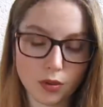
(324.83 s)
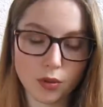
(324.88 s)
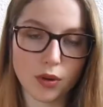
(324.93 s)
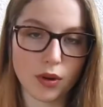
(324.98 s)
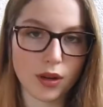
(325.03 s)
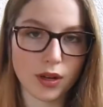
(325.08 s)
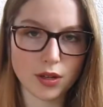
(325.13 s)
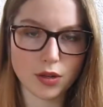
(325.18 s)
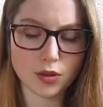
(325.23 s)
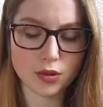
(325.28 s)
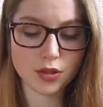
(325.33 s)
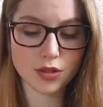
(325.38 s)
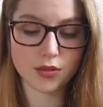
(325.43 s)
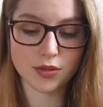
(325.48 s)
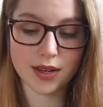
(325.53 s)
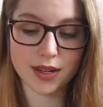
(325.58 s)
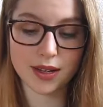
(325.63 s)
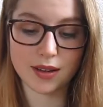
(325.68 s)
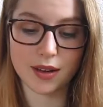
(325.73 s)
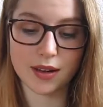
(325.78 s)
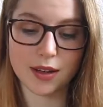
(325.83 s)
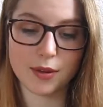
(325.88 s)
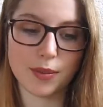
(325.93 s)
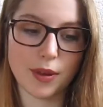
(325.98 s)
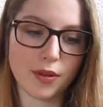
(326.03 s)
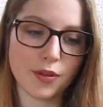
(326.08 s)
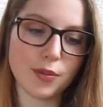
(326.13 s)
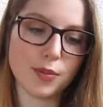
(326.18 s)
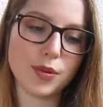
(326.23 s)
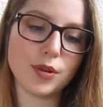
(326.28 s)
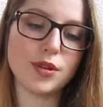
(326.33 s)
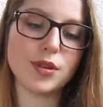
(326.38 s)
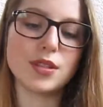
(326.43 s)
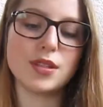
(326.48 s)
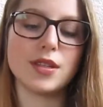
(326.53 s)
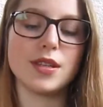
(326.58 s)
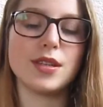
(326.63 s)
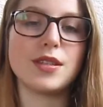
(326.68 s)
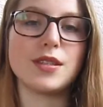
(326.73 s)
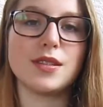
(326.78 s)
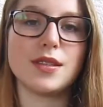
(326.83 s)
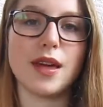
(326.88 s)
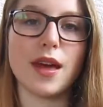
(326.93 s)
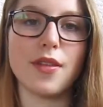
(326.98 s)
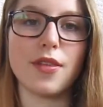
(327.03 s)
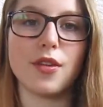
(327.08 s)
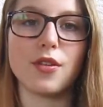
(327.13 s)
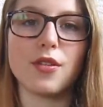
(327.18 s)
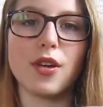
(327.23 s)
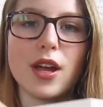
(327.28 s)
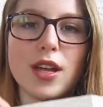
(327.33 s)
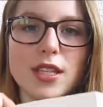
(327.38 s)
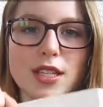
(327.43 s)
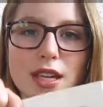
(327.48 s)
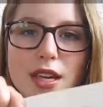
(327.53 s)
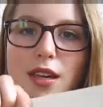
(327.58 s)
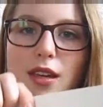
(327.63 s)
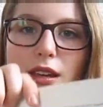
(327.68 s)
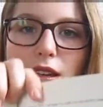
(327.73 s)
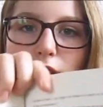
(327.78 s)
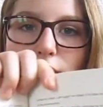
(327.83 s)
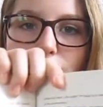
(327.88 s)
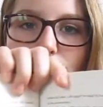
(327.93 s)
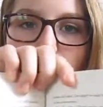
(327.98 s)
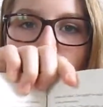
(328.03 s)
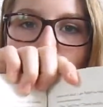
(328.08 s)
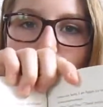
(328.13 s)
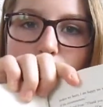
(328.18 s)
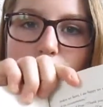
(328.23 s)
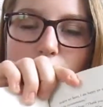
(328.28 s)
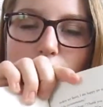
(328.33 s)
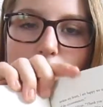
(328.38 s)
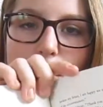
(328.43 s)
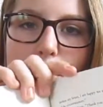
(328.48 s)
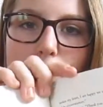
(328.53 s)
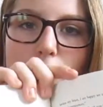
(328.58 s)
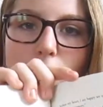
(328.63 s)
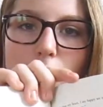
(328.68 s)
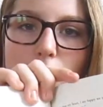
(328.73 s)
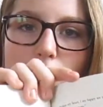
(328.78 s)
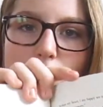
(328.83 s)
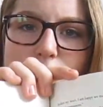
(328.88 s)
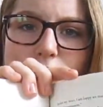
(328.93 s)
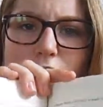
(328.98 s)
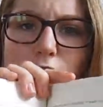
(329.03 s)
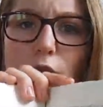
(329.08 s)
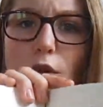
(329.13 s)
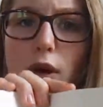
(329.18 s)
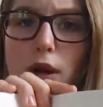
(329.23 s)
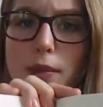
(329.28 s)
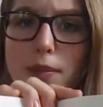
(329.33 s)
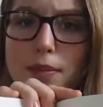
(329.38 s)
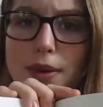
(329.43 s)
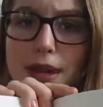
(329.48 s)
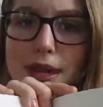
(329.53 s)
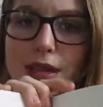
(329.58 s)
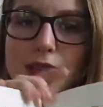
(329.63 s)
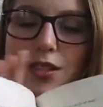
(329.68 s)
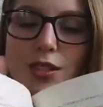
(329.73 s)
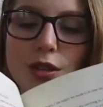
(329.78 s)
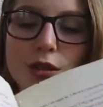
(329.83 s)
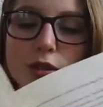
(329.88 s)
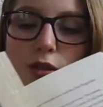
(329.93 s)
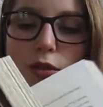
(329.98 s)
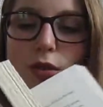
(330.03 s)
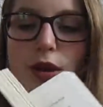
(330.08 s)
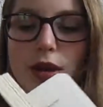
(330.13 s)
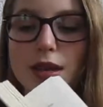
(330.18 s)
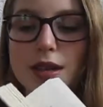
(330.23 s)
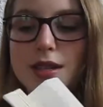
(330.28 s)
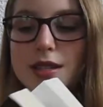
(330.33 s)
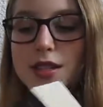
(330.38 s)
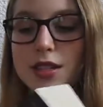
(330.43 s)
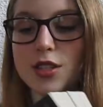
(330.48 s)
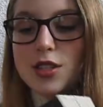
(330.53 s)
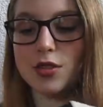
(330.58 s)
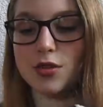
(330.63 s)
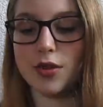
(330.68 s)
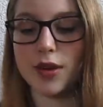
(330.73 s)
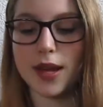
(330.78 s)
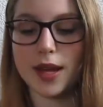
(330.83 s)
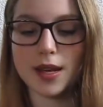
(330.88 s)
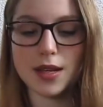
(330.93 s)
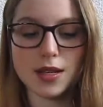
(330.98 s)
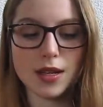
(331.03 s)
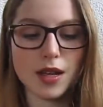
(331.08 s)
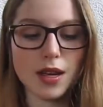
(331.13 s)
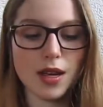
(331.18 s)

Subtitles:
What I also really like about the books is that the writing is very far apart and quite big, so it's quite easy to read.